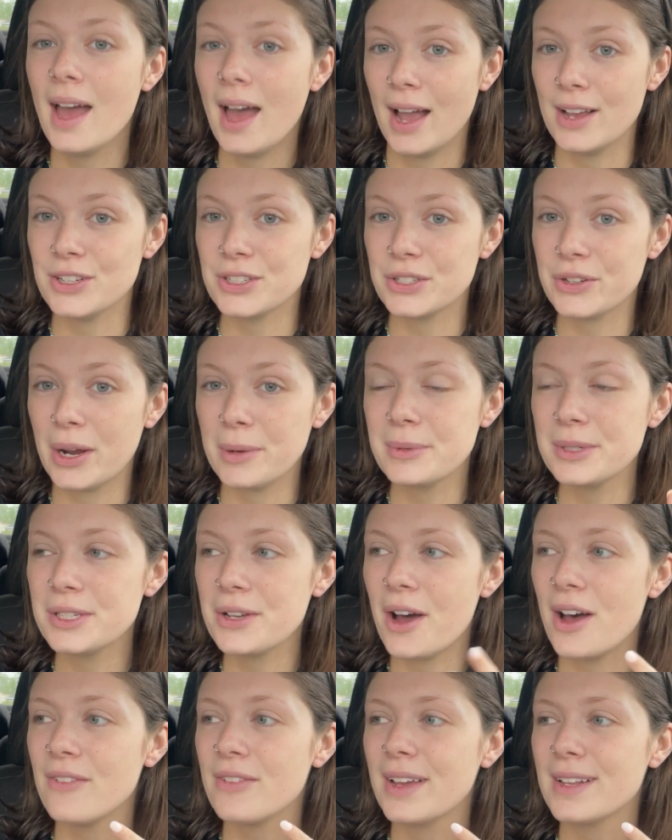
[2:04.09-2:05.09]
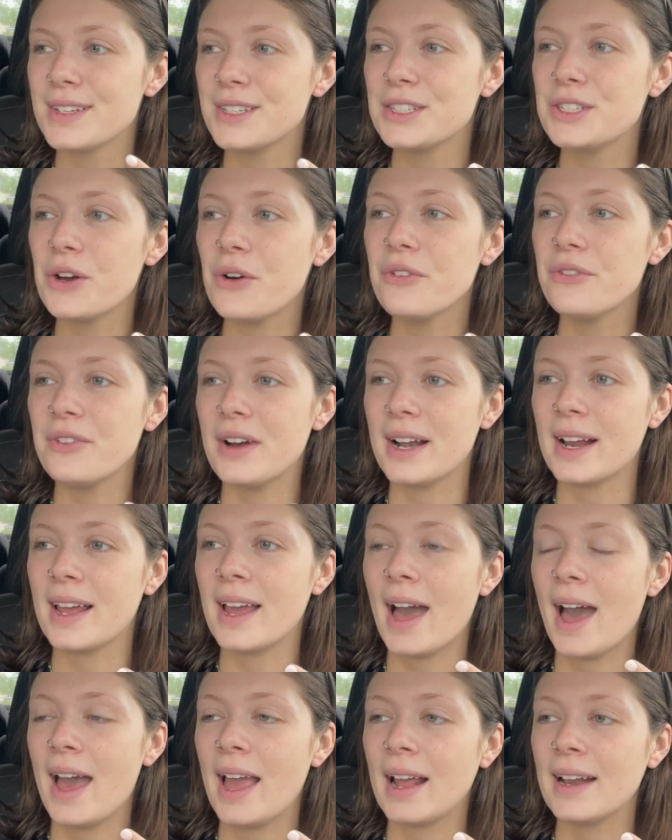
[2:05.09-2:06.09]
I just grabbed his coffee and it's so
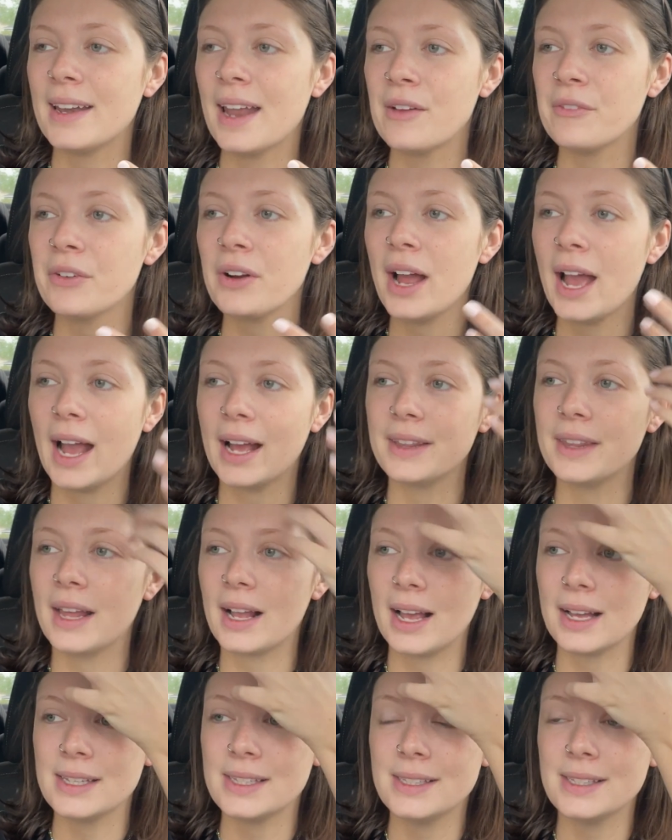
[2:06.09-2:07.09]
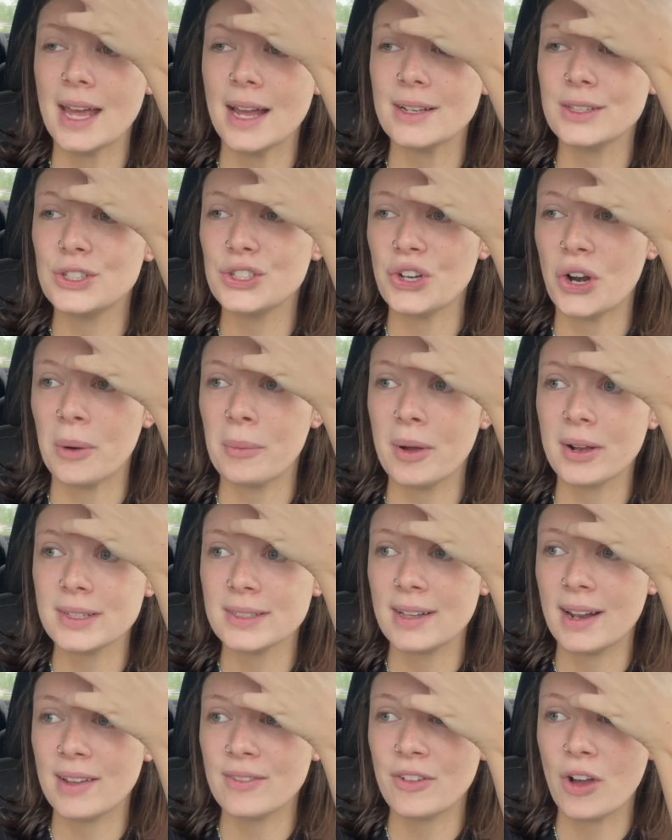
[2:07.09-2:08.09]
funny. I never had like a set Starbucks
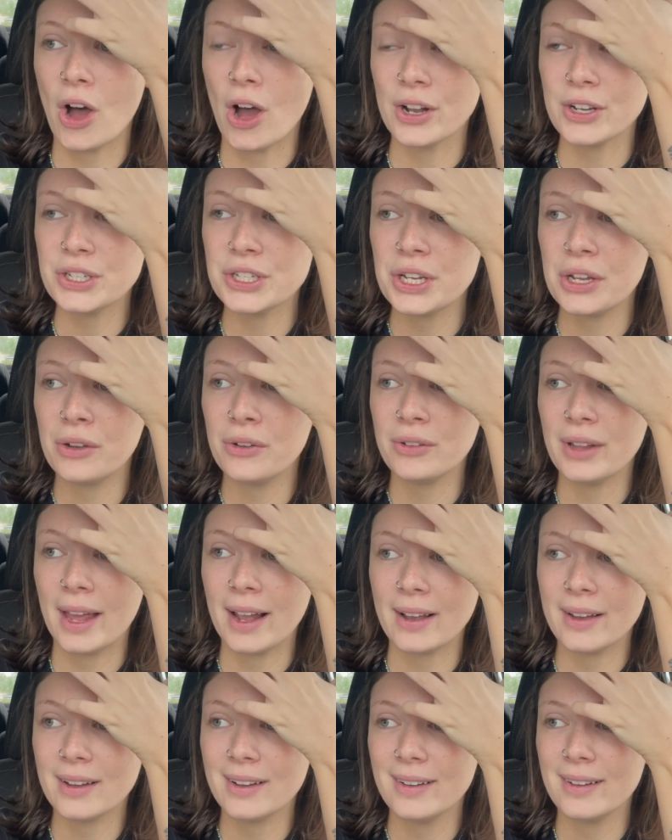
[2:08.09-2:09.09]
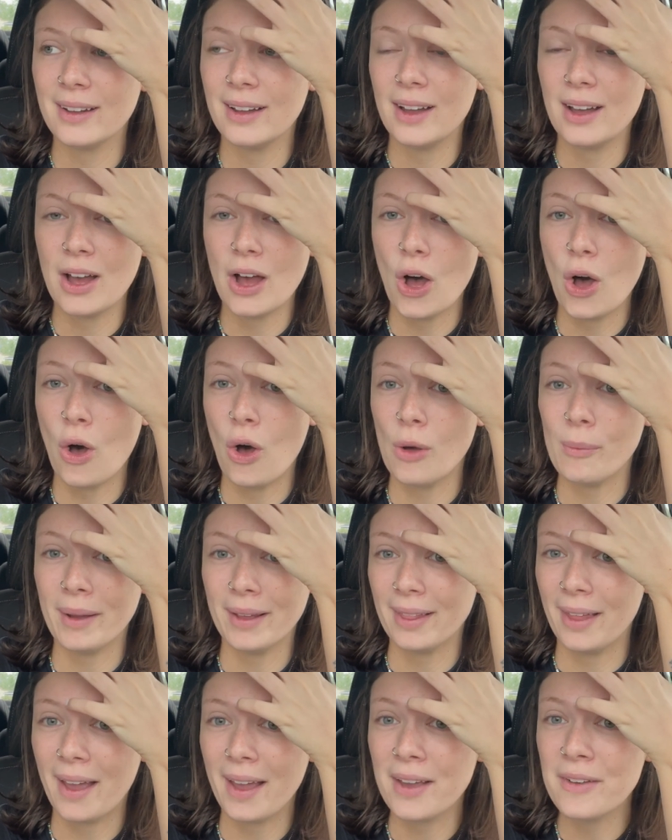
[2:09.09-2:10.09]
that I've gone to like all
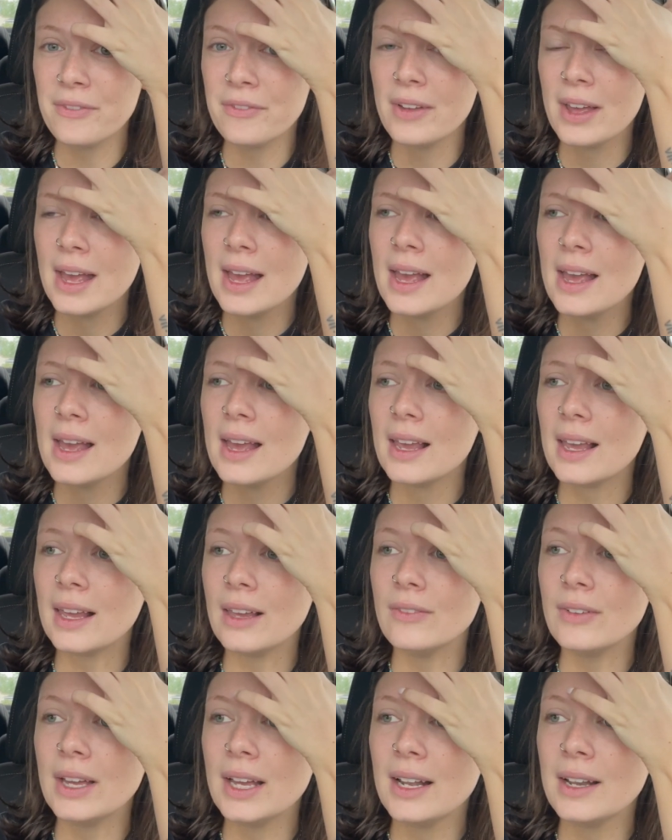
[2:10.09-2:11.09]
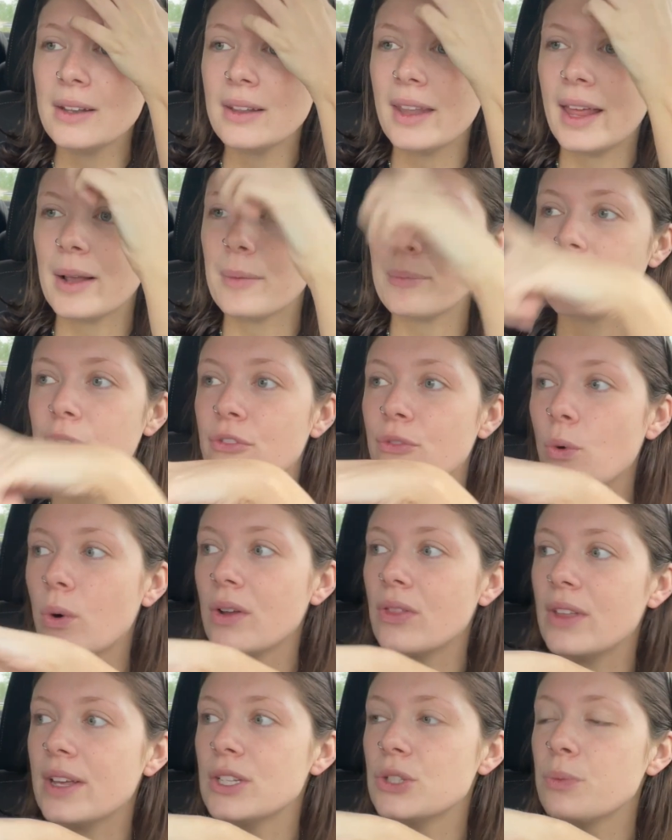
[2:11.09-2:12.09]
my life even like
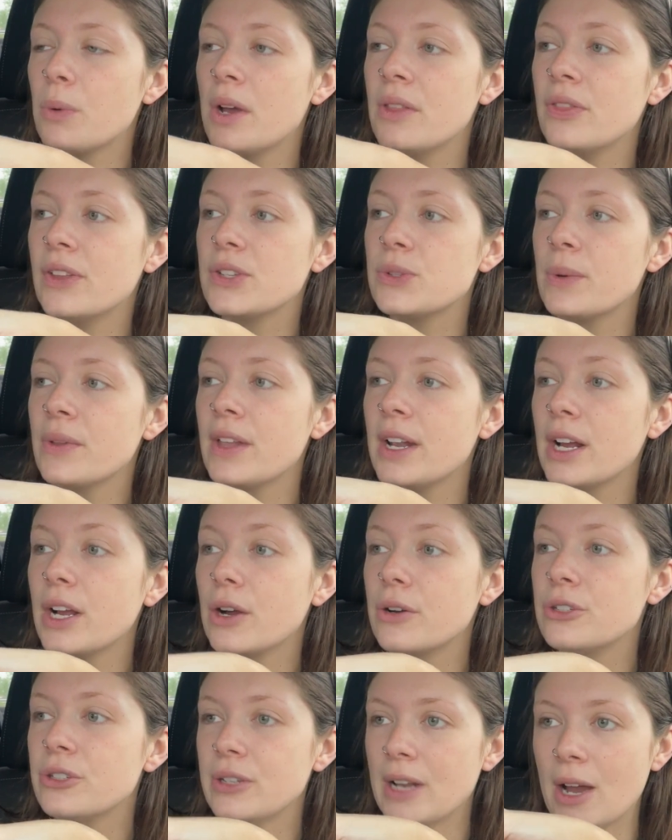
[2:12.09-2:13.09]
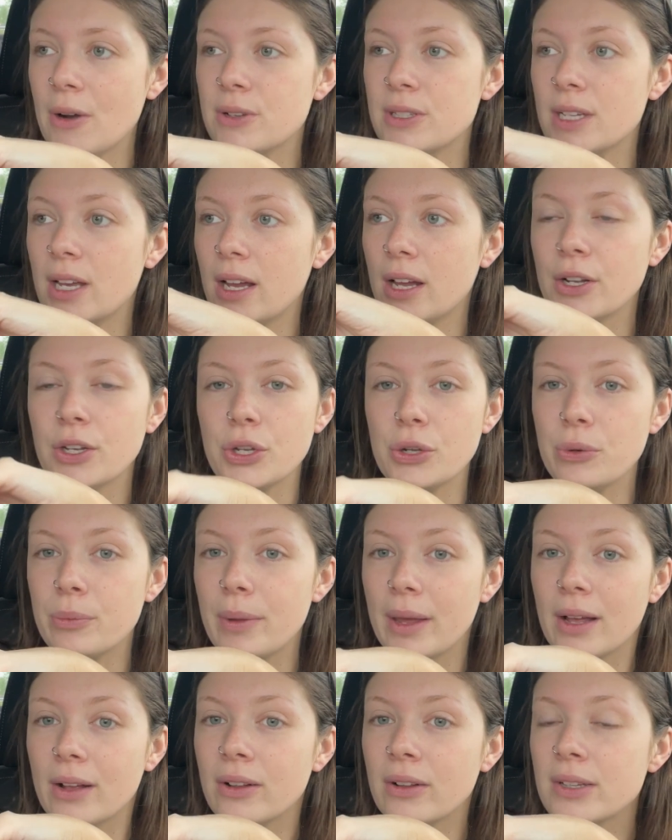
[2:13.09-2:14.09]
before this one, this one that I go to now is a new
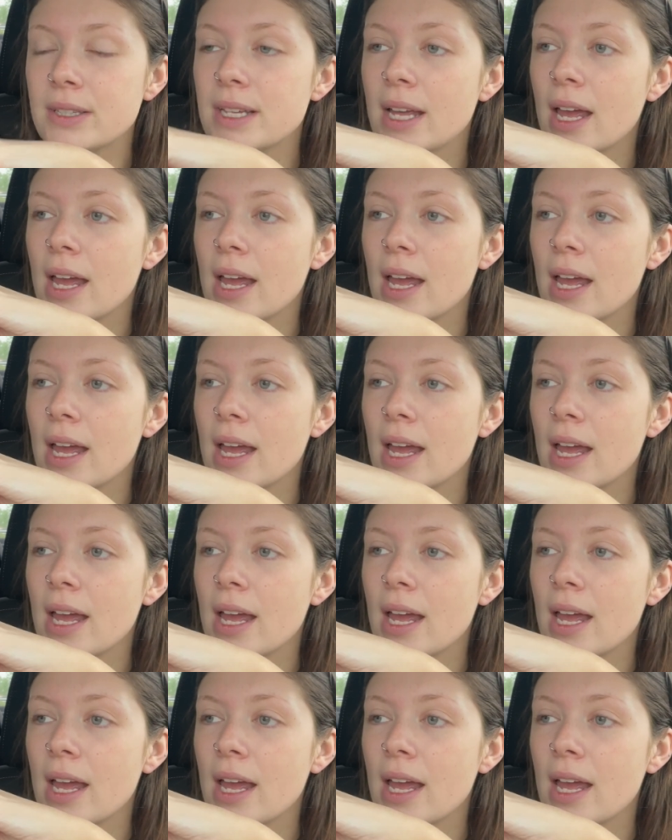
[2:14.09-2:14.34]
build.